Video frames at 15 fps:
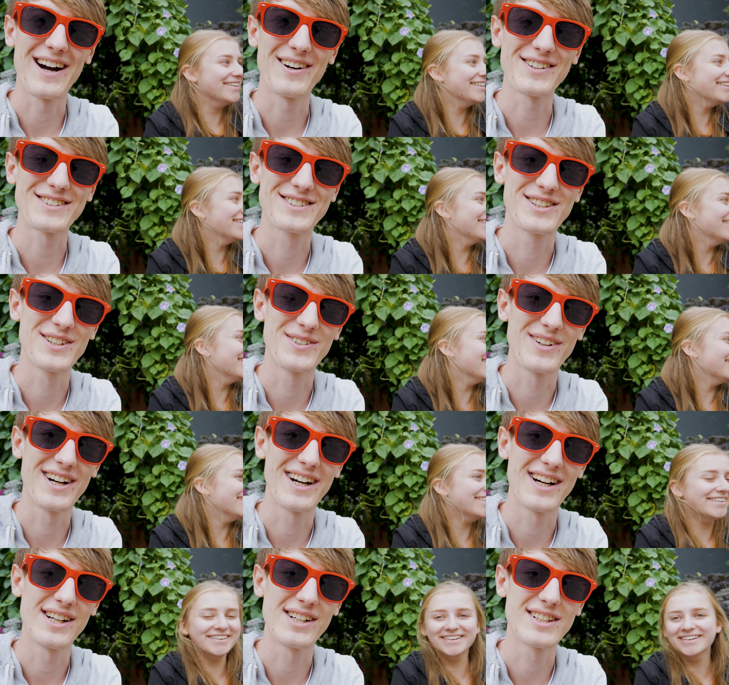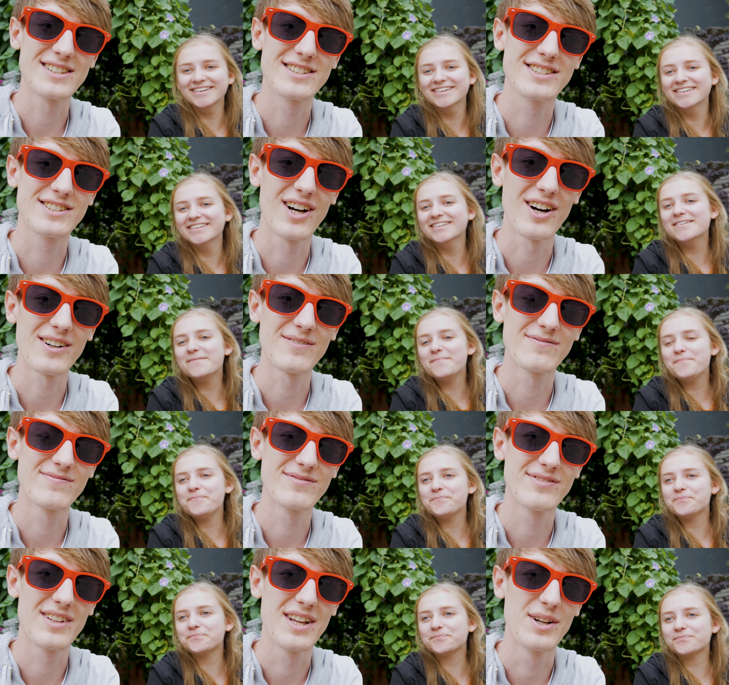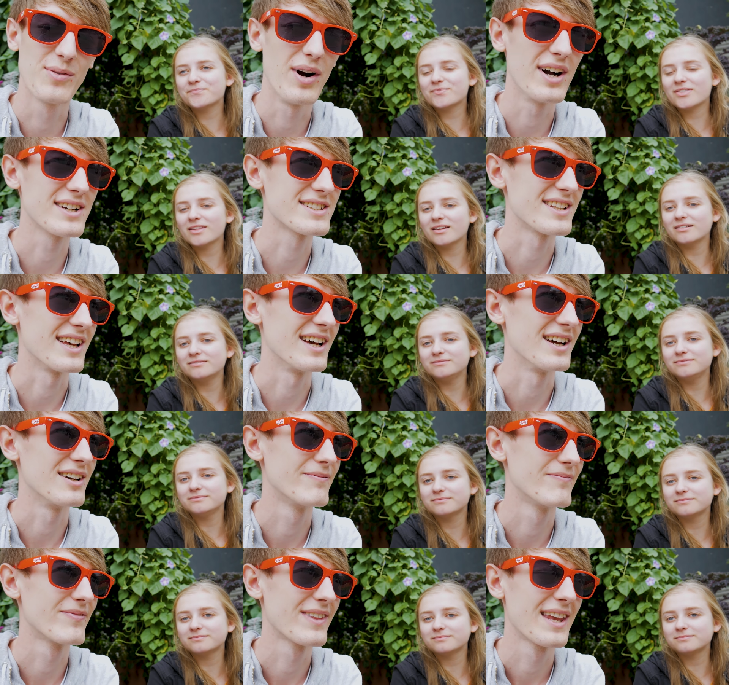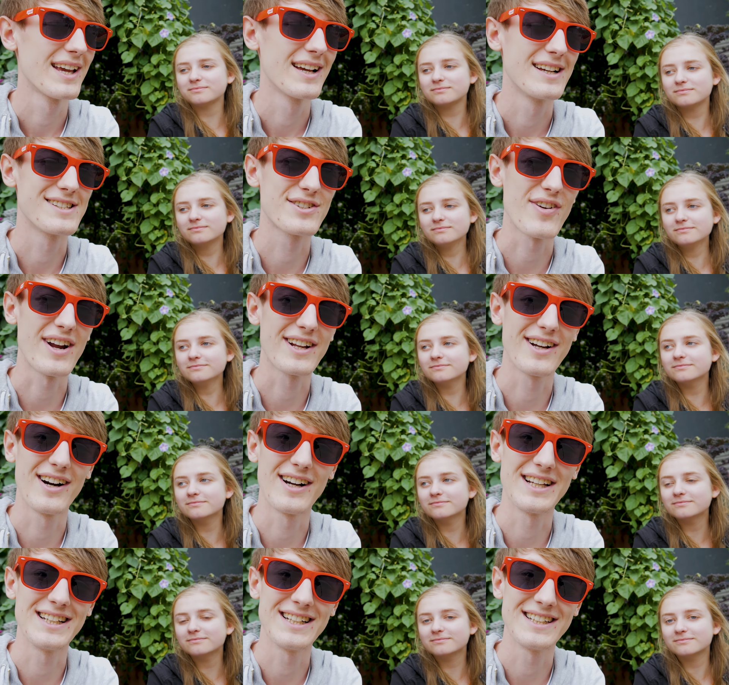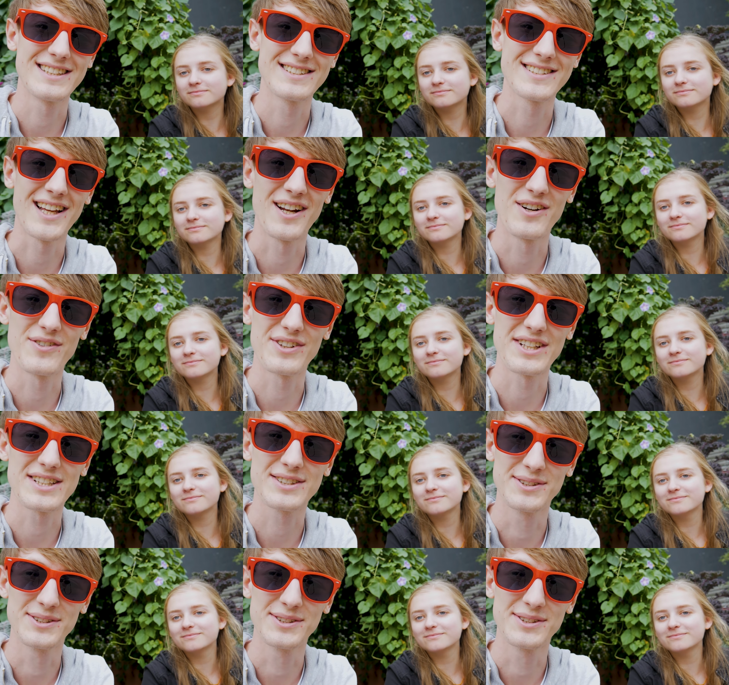Speaker 1: out to uh, Scott, who works there. He's a great guy, he uh, sent over these